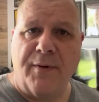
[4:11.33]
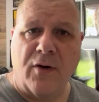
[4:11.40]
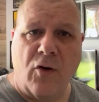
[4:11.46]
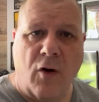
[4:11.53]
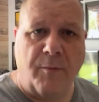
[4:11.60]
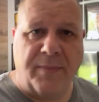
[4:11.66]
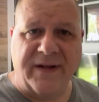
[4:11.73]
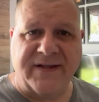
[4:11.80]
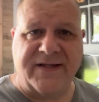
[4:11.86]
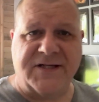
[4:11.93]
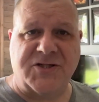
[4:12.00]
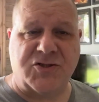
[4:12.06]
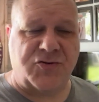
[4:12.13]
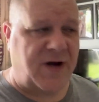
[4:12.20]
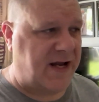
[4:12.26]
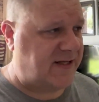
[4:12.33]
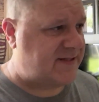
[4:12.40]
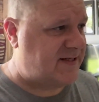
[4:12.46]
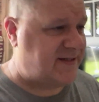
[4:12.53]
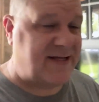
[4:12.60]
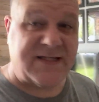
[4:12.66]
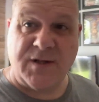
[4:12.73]
I got a bit
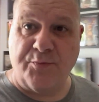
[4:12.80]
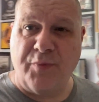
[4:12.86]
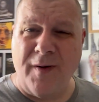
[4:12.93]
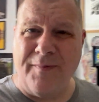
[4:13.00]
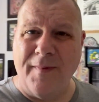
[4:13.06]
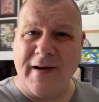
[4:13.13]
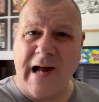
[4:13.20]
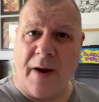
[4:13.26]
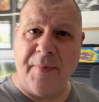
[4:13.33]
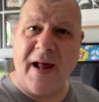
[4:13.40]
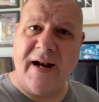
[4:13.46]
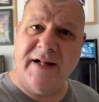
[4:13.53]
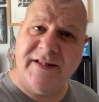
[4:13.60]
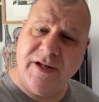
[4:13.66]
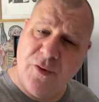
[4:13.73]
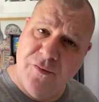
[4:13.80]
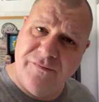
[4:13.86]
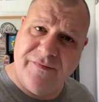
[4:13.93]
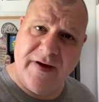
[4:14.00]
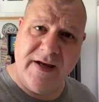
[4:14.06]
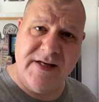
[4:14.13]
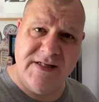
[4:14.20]
distracted. That's a problem. I come out to do
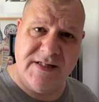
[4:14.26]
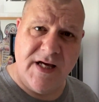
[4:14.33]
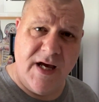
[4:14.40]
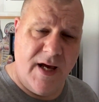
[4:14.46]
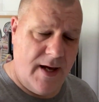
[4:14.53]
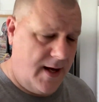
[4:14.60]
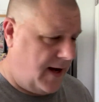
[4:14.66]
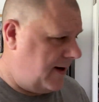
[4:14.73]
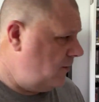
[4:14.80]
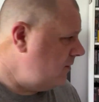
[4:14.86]
things and